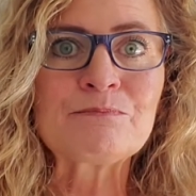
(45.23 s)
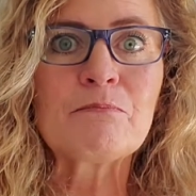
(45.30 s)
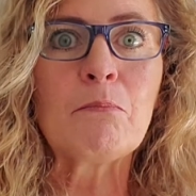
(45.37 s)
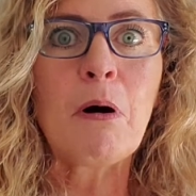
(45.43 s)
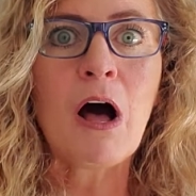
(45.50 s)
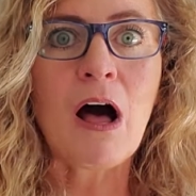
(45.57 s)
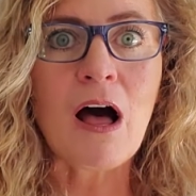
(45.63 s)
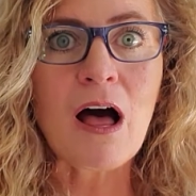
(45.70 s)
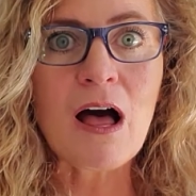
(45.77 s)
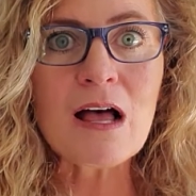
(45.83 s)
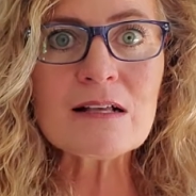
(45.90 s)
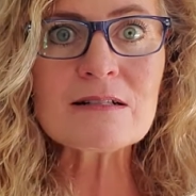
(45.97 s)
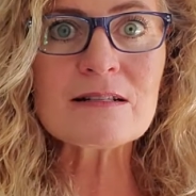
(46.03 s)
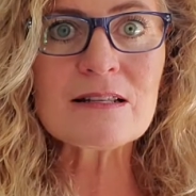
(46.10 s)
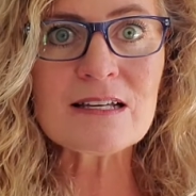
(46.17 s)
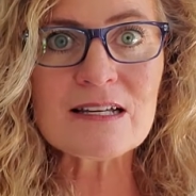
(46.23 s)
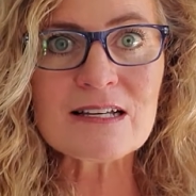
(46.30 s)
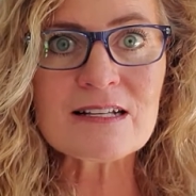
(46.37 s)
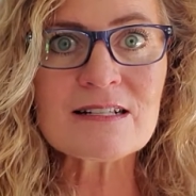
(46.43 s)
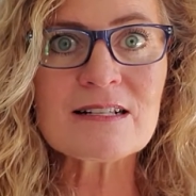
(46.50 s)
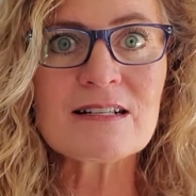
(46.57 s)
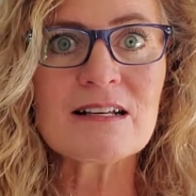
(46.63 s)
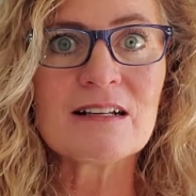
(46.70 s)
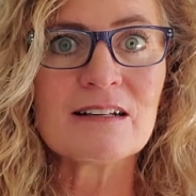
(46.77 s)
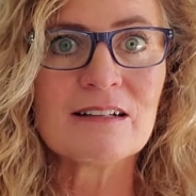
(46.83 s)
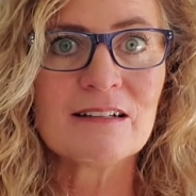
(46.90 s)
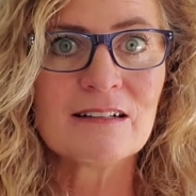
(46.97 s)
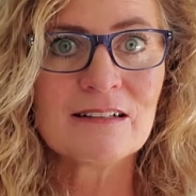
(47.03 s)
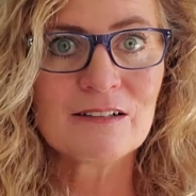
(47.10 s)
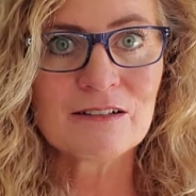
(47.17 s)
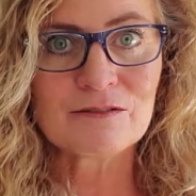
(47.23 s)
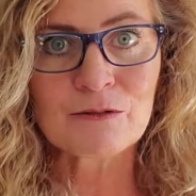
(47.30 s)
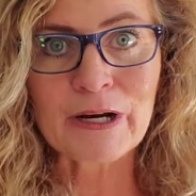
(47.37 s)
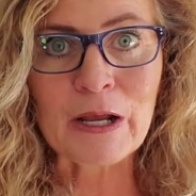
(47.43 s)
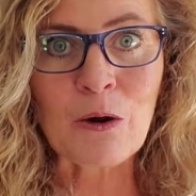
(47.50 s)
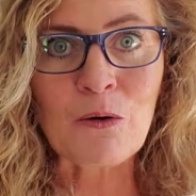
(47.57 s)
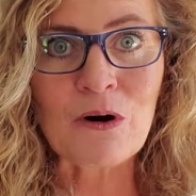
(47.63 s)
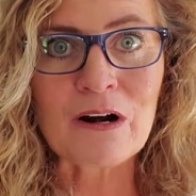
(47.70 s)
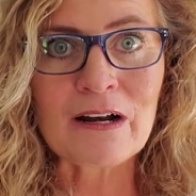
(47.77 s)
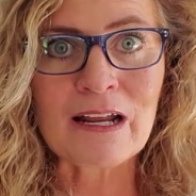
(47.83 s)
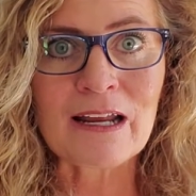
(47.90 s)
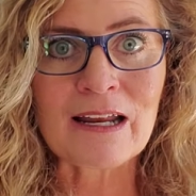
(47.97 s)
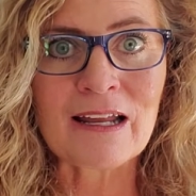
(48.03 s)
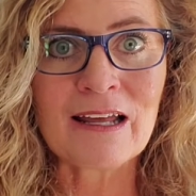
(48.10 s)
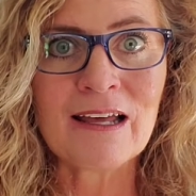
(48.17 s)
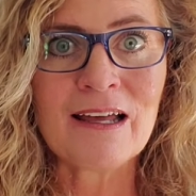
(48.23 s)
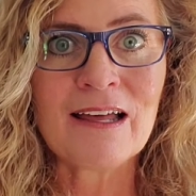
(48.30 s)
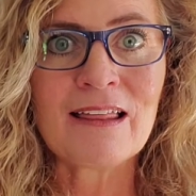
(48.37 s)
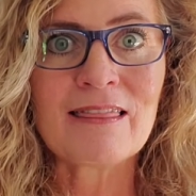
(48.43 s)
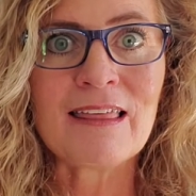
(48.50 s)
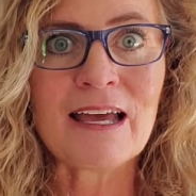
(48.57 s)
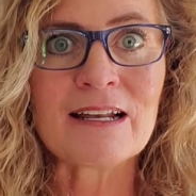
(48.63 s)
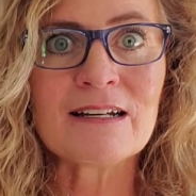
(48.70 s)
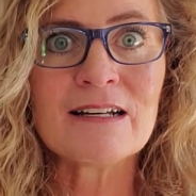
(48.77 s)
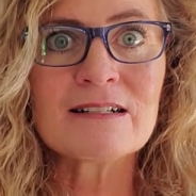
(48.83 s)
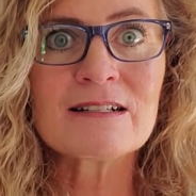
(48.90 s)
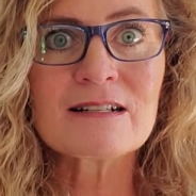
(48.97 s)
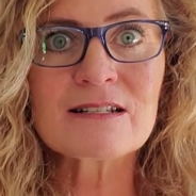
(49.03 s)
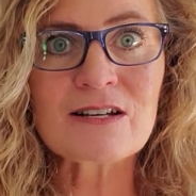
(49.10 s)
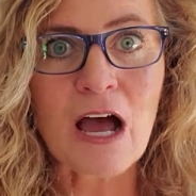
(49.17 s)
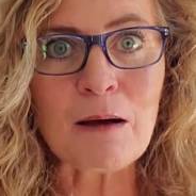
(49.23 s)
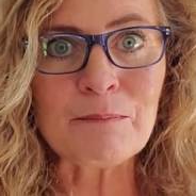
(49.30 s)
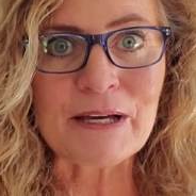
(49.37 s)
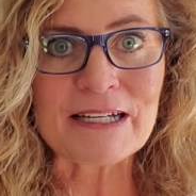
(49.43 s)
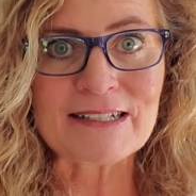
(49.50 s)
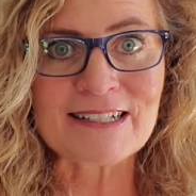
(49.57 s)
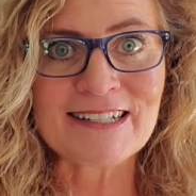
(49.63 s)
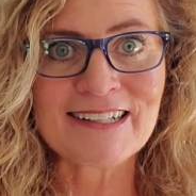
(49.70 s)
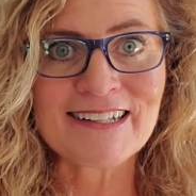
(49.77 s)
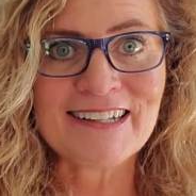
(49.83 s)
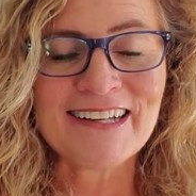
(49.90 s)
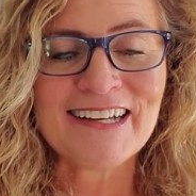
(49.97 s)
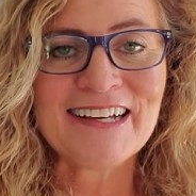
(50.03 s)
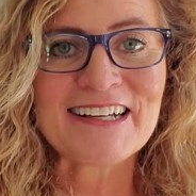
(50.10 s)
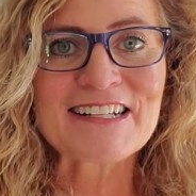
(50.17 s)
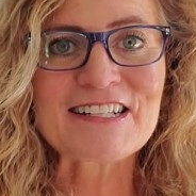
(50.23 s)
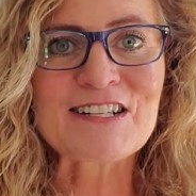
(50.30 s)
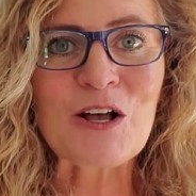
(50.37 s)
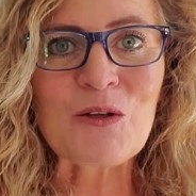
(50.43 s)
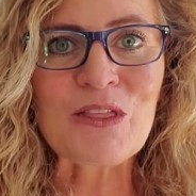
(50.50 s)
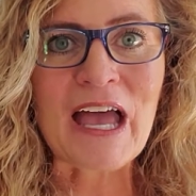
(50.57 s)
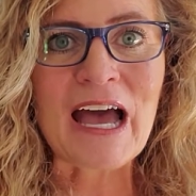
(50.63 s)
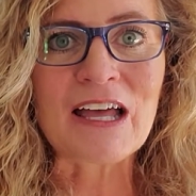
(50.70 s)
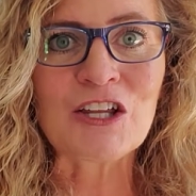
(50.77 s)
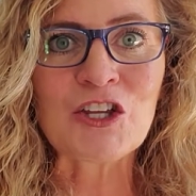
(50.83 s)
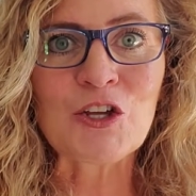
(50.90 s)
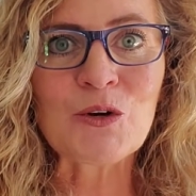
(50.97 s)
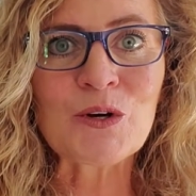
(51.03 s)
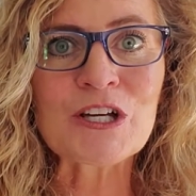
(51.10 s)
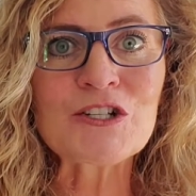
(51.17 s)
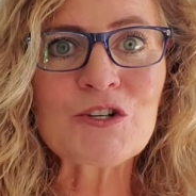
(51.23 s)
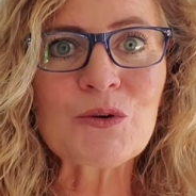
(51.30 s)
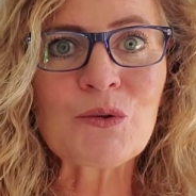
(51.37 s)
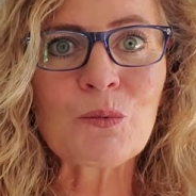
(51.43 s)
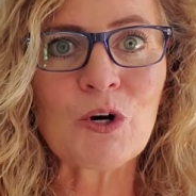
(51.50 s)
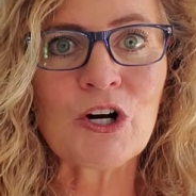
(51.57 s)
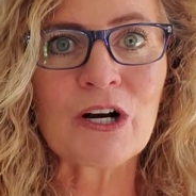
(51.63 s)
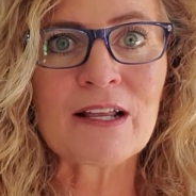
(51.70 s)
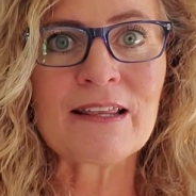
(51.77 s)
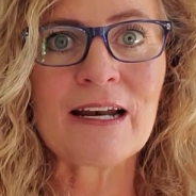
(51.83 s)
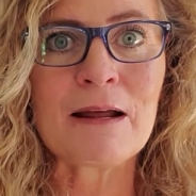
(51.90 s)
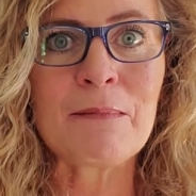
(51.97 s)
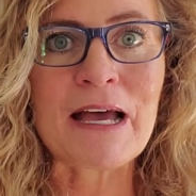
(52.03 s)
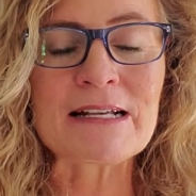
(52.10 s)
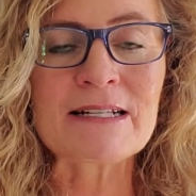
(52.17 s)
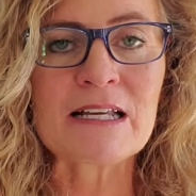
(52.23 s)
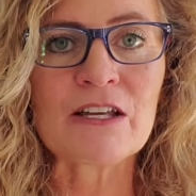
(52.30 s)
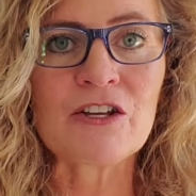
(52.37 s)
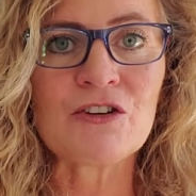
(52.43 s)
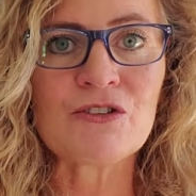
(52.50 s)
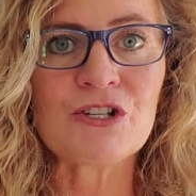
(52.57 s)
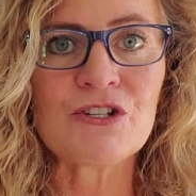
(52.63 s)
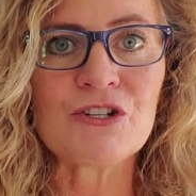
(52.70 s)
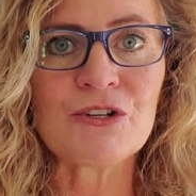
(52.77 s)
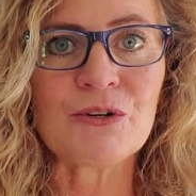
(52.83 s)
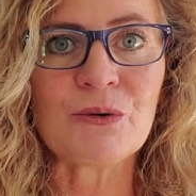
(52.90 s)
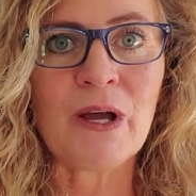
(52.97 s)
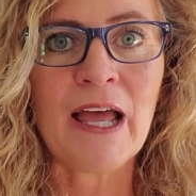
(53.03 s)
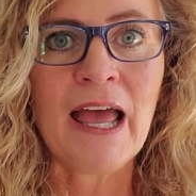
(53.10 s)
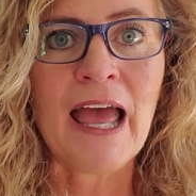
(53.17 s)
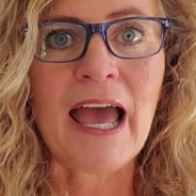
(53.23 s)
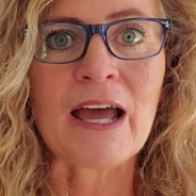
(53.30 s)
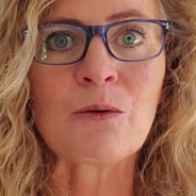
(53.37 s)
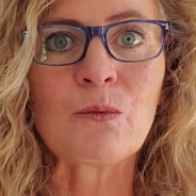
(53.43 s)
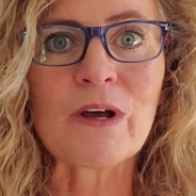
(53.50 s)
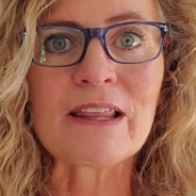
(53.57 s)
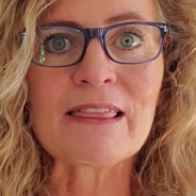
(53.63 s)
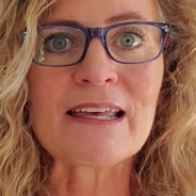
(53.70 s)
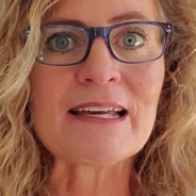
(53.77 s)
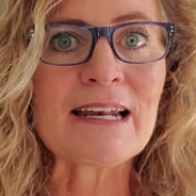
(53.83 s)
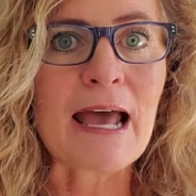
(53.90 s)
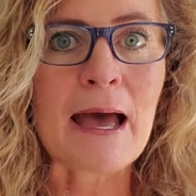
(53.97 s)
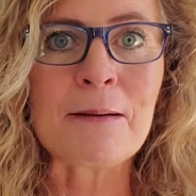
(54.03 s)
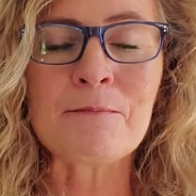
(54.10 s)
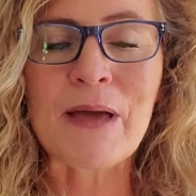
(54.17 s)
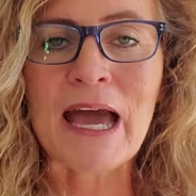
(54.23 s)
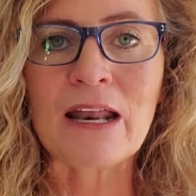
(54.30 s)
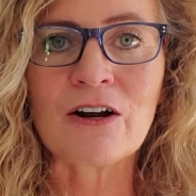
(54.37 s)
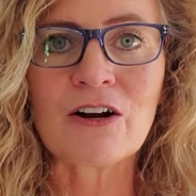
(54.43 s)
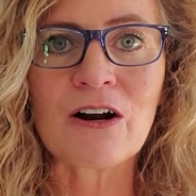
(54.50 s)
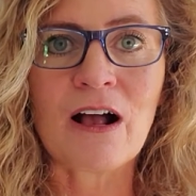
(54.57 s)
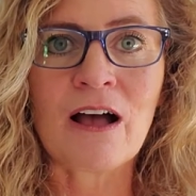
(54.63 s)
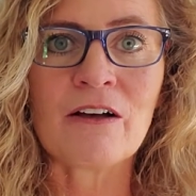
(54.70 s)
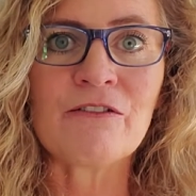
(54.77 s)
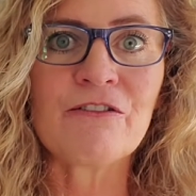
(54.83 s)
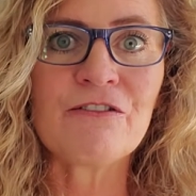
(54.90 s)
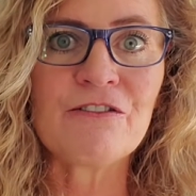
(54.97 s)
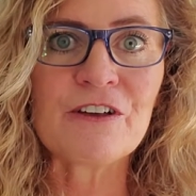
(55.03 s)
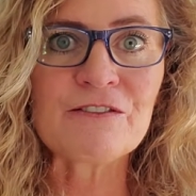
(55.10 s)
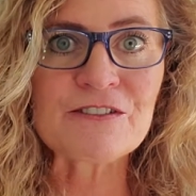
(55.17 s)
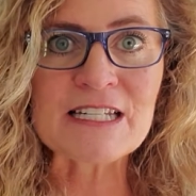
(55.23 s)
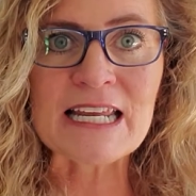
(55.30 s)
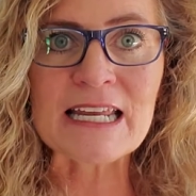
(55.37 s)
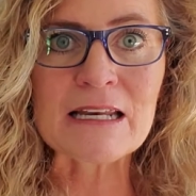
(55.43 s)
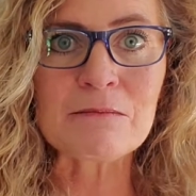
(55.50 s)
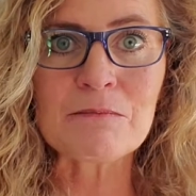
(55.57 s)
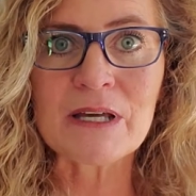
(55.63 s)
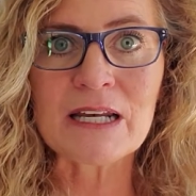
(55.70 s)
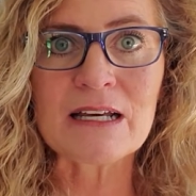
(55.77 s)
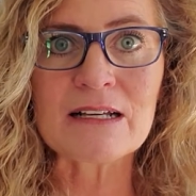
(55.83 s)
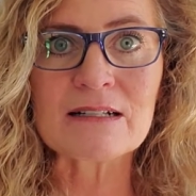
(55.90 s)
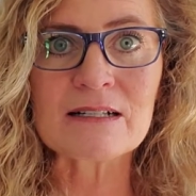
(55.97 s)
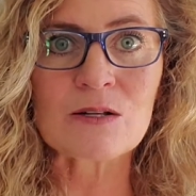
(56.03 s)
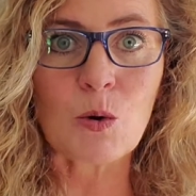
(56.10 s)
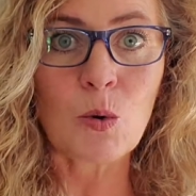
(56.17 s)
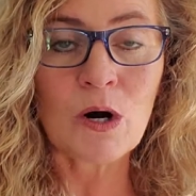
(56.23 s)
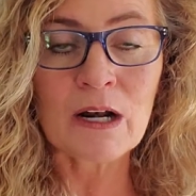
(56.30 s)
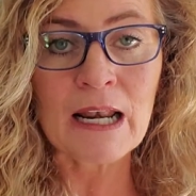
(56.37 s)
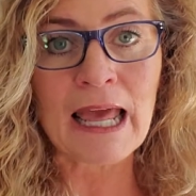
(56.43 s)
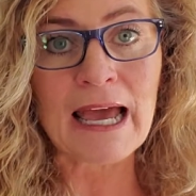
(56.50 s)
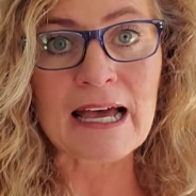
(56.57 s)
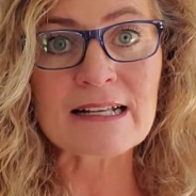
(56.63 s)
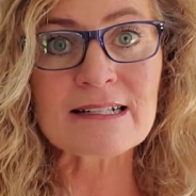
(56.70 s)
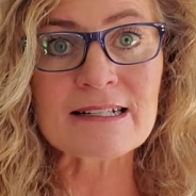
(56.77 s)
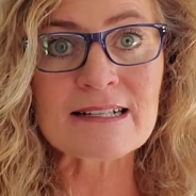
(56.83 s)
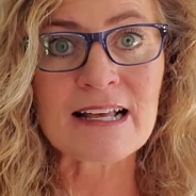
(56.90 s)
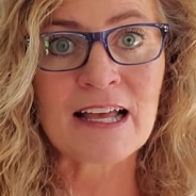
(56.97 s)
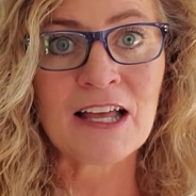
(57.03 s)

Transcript: pause this recording, then stop it so that you can do the work that I'm asking you to do. And within a matter of 15 minutes or less,